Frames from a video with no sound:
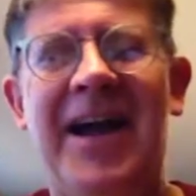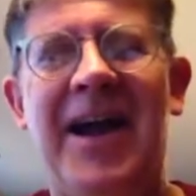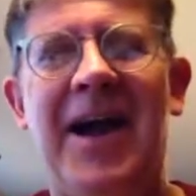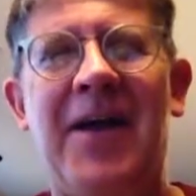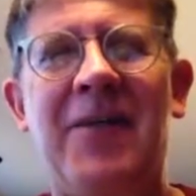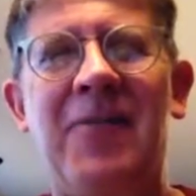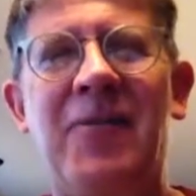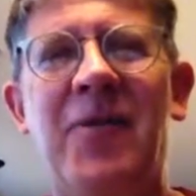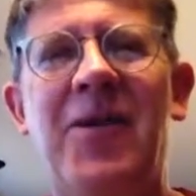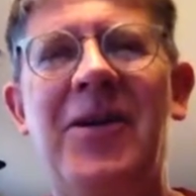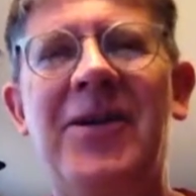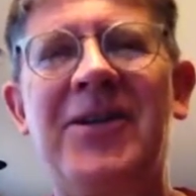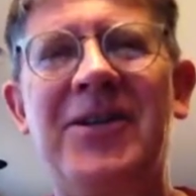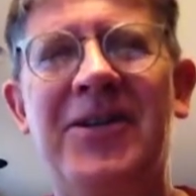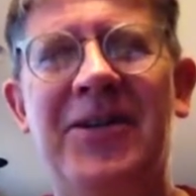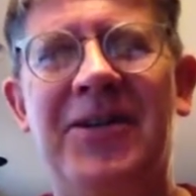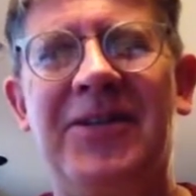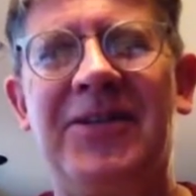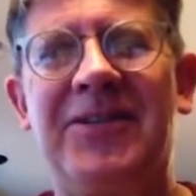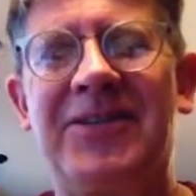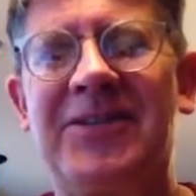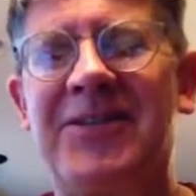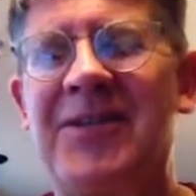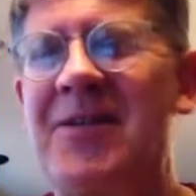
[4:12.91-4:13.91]
I want
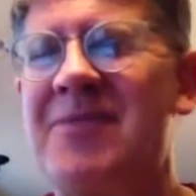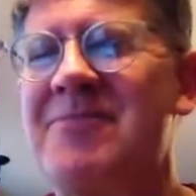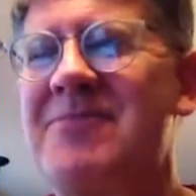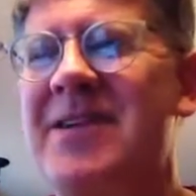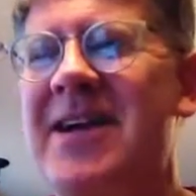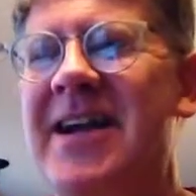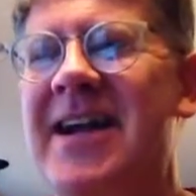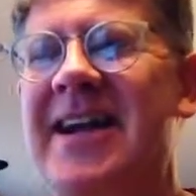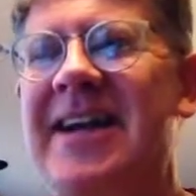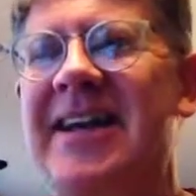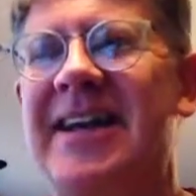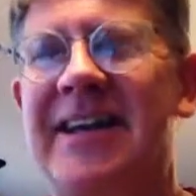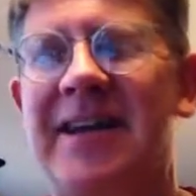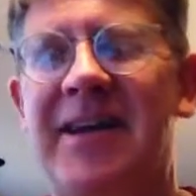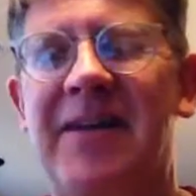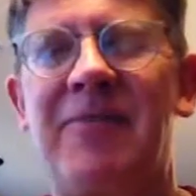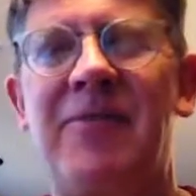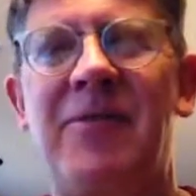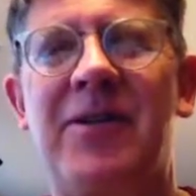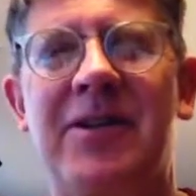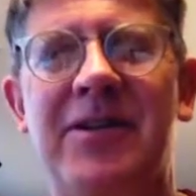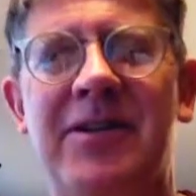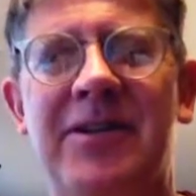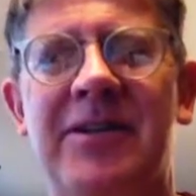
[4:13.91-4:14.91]
you to go back, and I
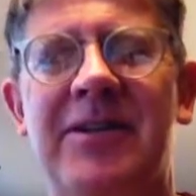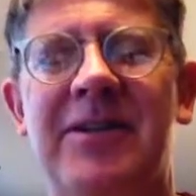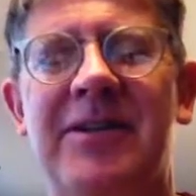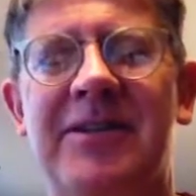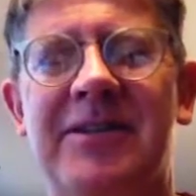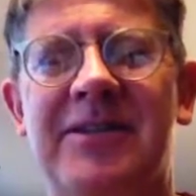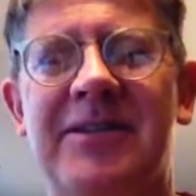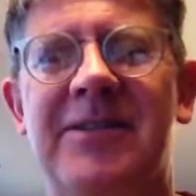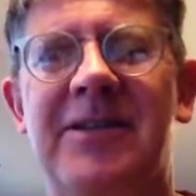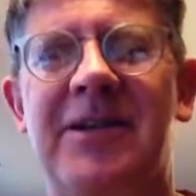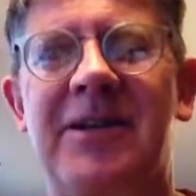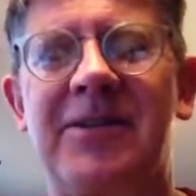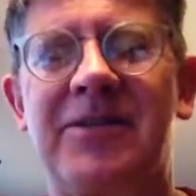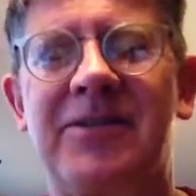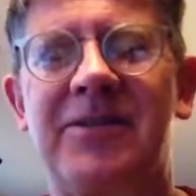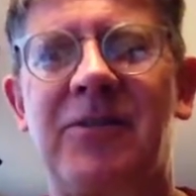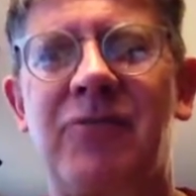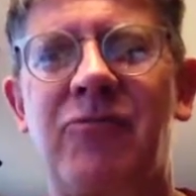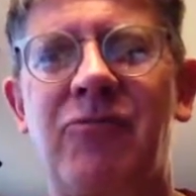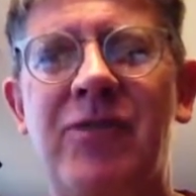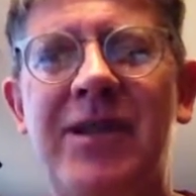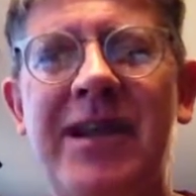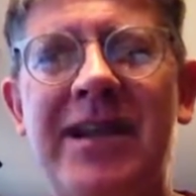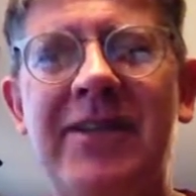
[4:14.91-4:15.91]
want you to
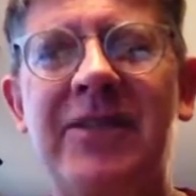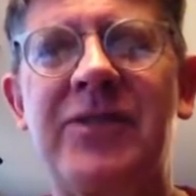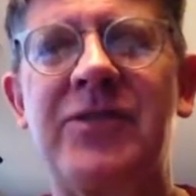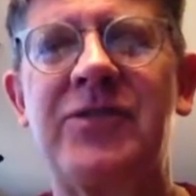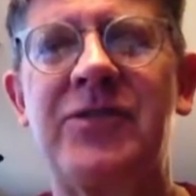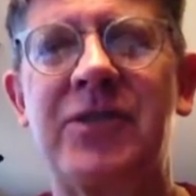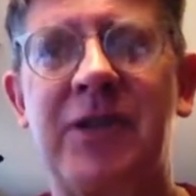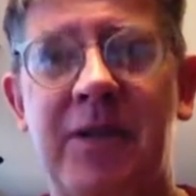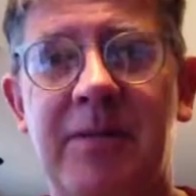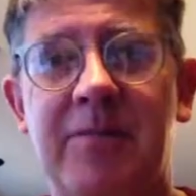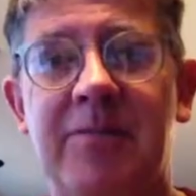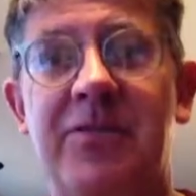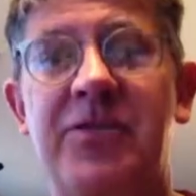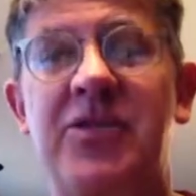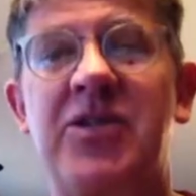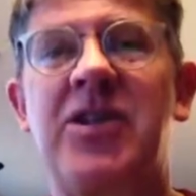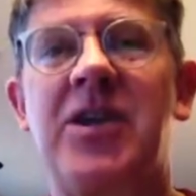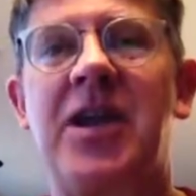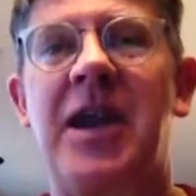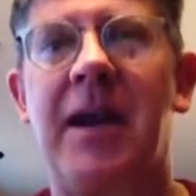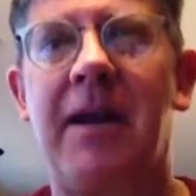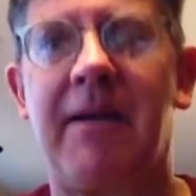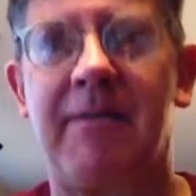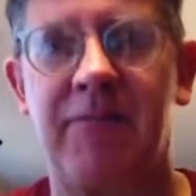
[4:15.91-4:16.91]
read the syllabus
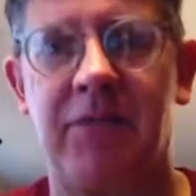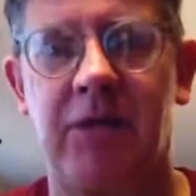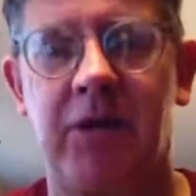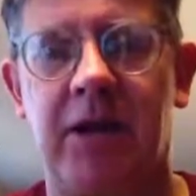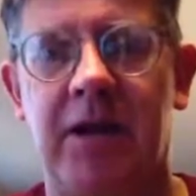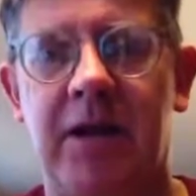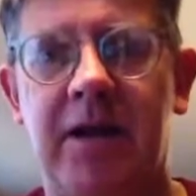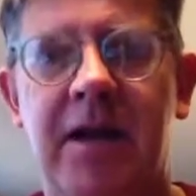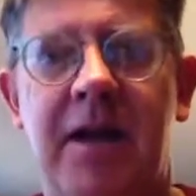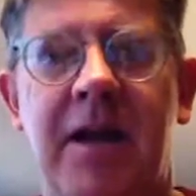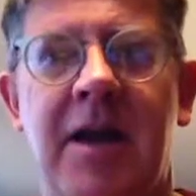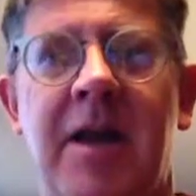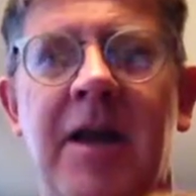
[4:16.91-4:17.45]
carefully,